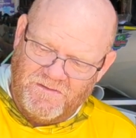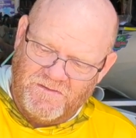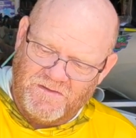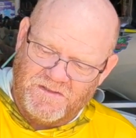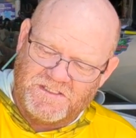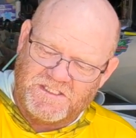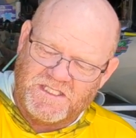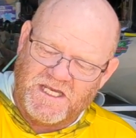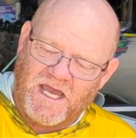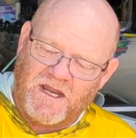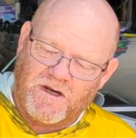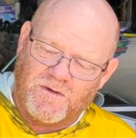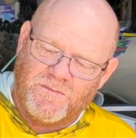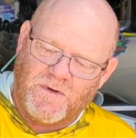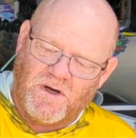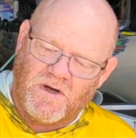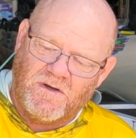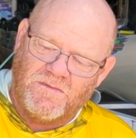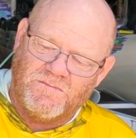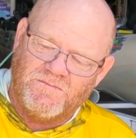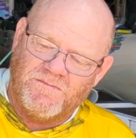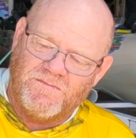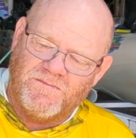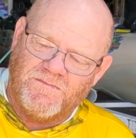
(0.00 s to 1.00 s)
the
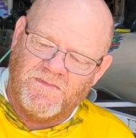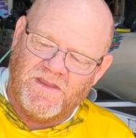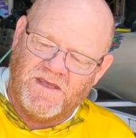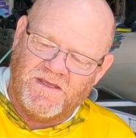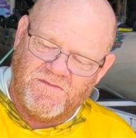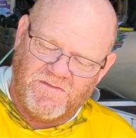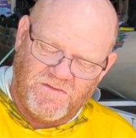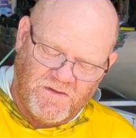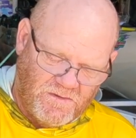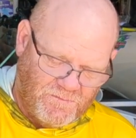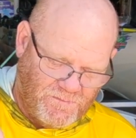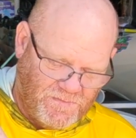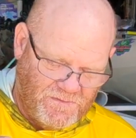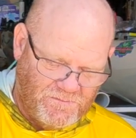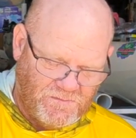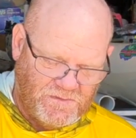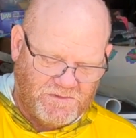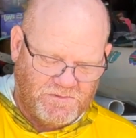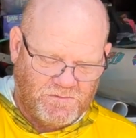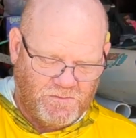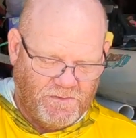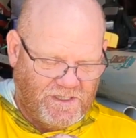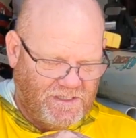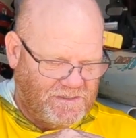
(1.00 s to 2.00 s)
CHATTERBOMB. They thump in
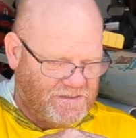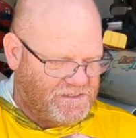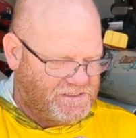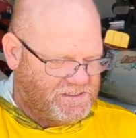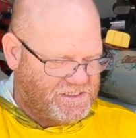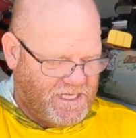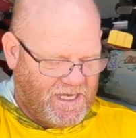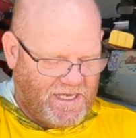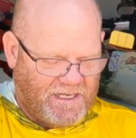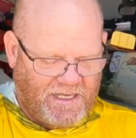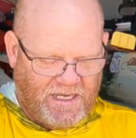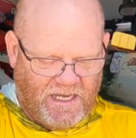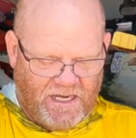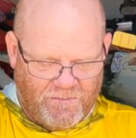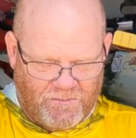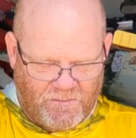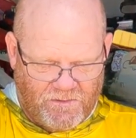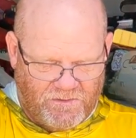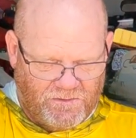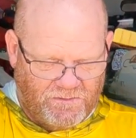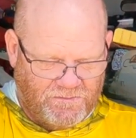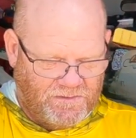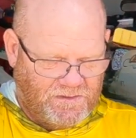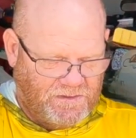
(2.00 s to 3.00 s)
between the
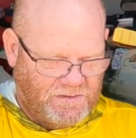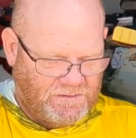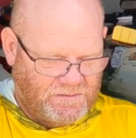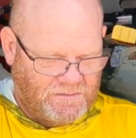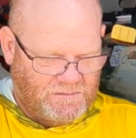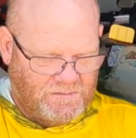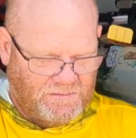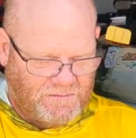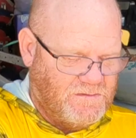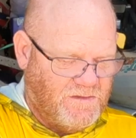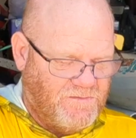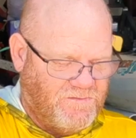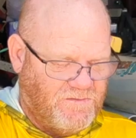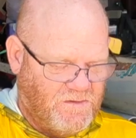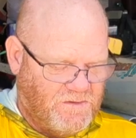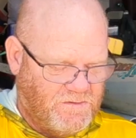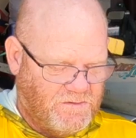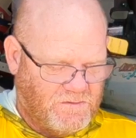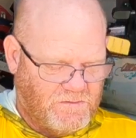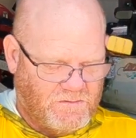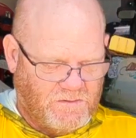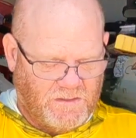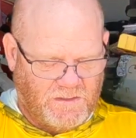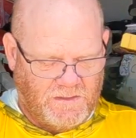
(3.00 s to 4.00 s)
jackhammer, the
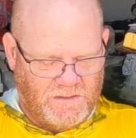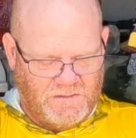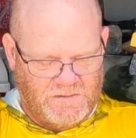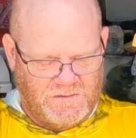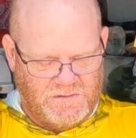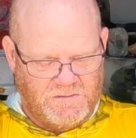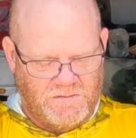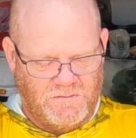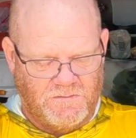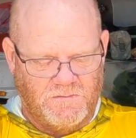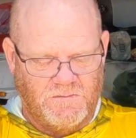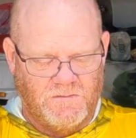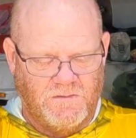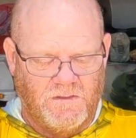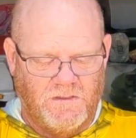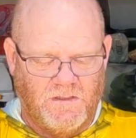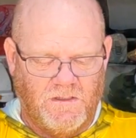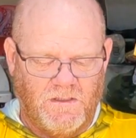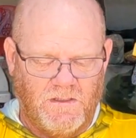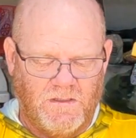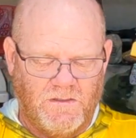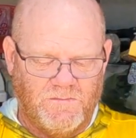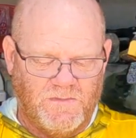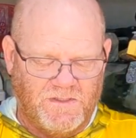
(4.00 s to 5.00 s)
Thunder Cricket. So,
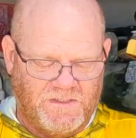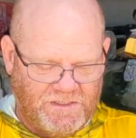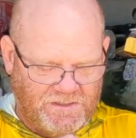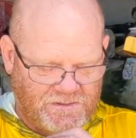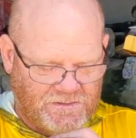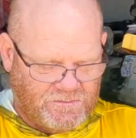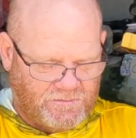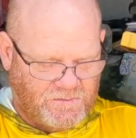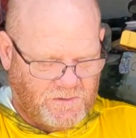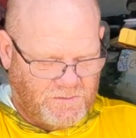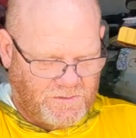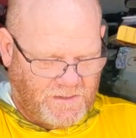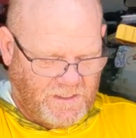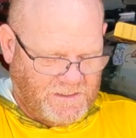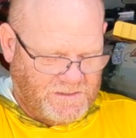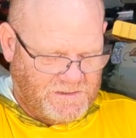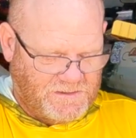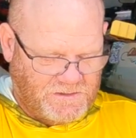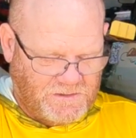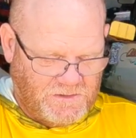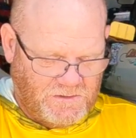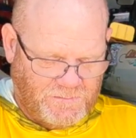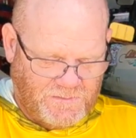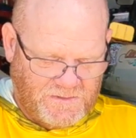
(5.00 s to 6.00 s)
but these are real nice
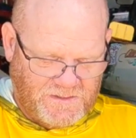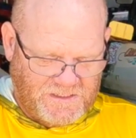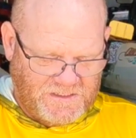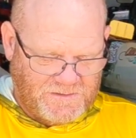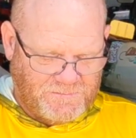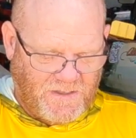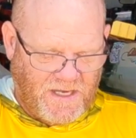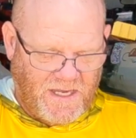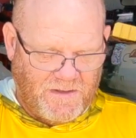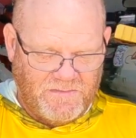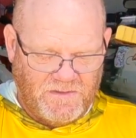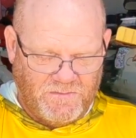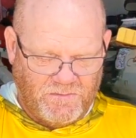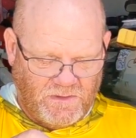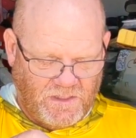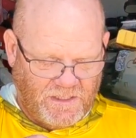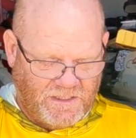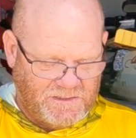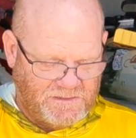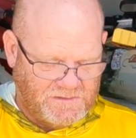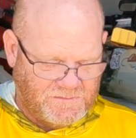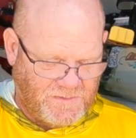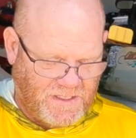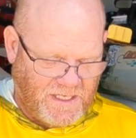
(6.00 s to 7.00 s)
too. But these Bambi
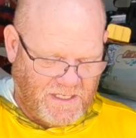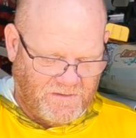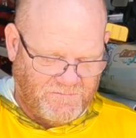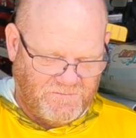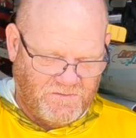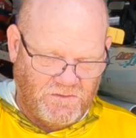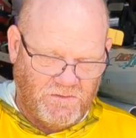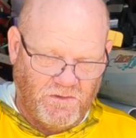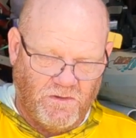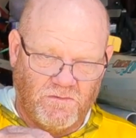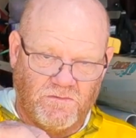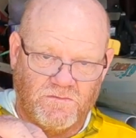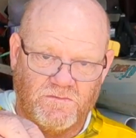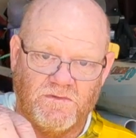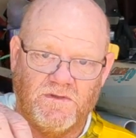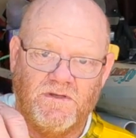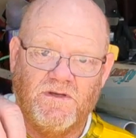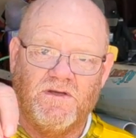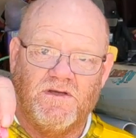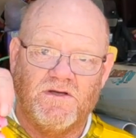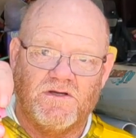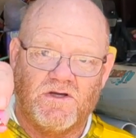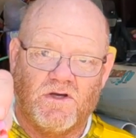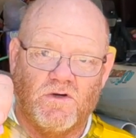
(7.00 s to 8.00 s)
blades, man, if you
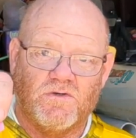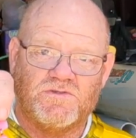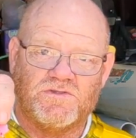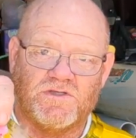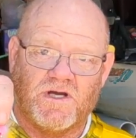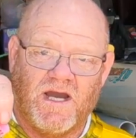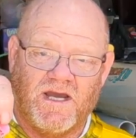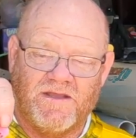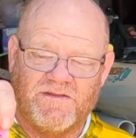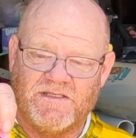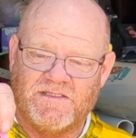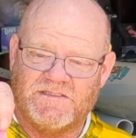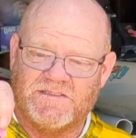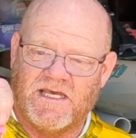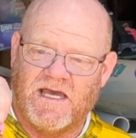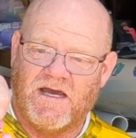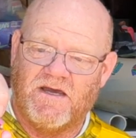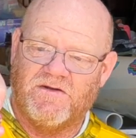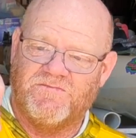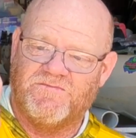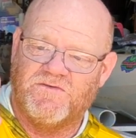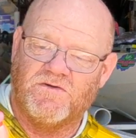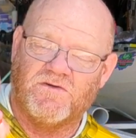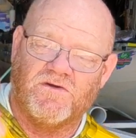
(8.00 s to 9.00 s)
don't, go try these
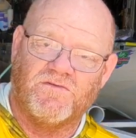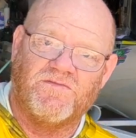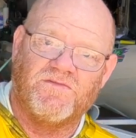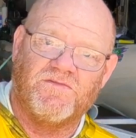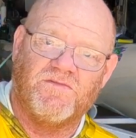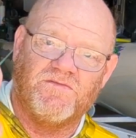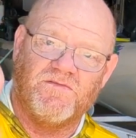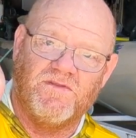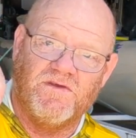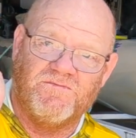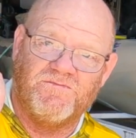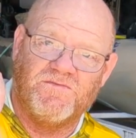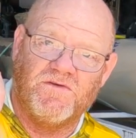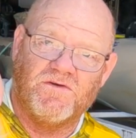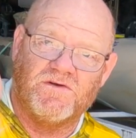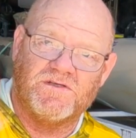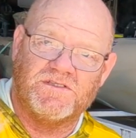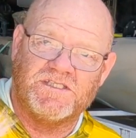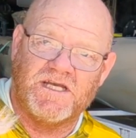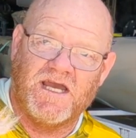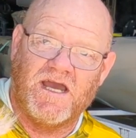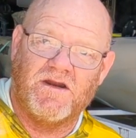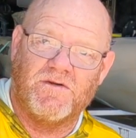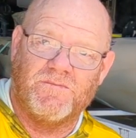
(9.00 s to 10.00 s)
out. If you're a
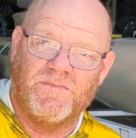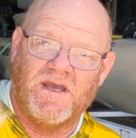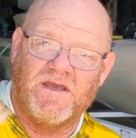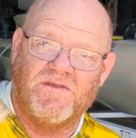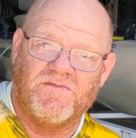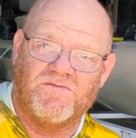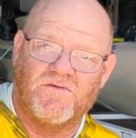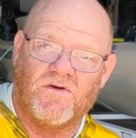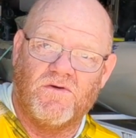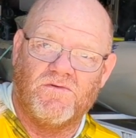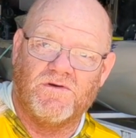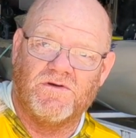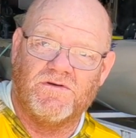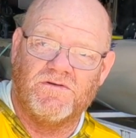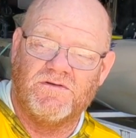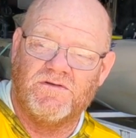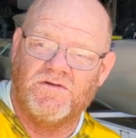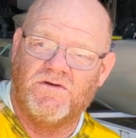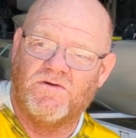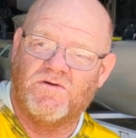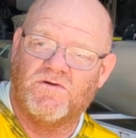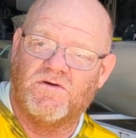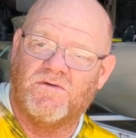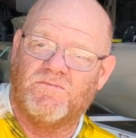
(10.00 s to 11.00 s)
chatterbait thrower
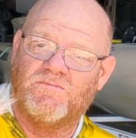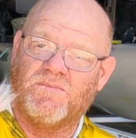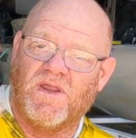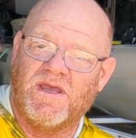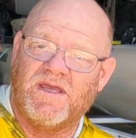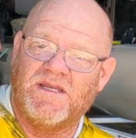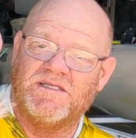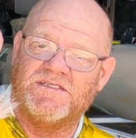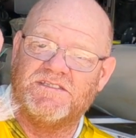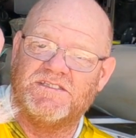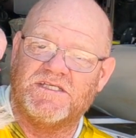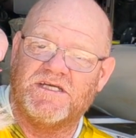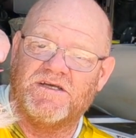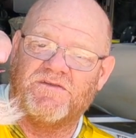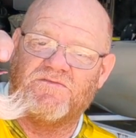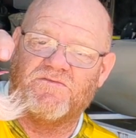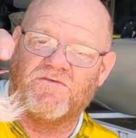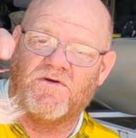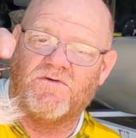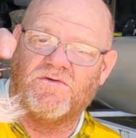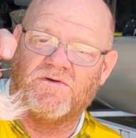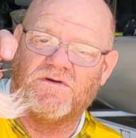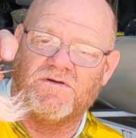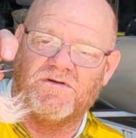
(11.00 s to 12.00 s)
or a bladed jig
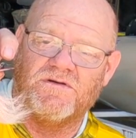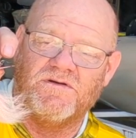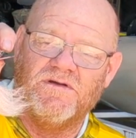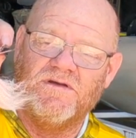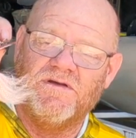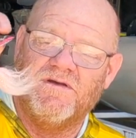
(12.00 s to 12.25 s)
thrower,